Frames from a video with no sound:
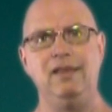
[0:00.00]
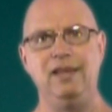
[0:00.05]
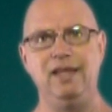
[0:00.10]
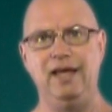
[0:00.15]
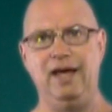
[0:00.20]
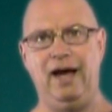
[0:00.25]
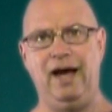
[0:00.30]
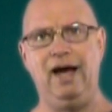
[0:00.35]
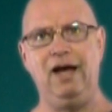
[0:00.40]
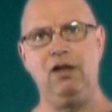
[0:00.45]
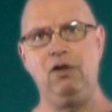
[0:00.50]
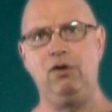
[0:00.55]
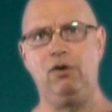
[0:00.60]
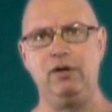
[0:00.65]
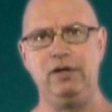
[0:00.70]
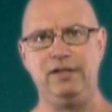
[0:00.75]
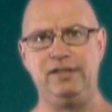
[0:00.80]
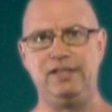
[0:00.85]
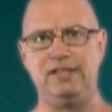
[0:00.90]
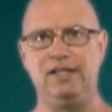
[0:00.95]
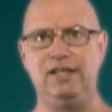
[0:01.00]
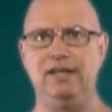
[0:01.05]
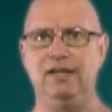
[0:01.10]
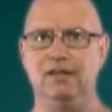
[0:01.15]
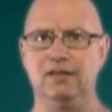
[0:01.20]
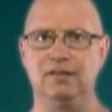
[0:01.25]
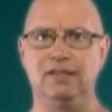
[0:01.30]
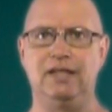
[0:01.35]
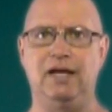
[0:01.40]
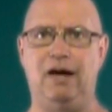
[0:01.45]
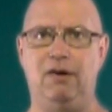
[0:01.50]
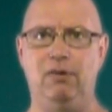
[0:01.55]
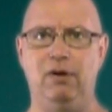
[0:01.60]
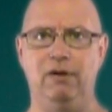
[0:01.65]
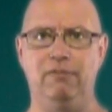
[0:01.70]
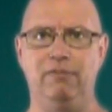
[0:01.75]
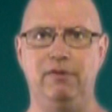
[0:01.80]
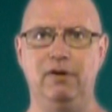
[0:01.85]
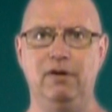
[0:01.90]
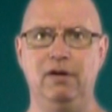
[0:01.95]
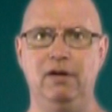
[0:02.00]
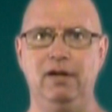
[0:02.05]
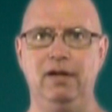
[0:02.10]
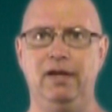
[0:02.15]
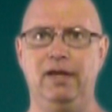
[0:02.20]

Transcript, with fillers: The alloy steels, however,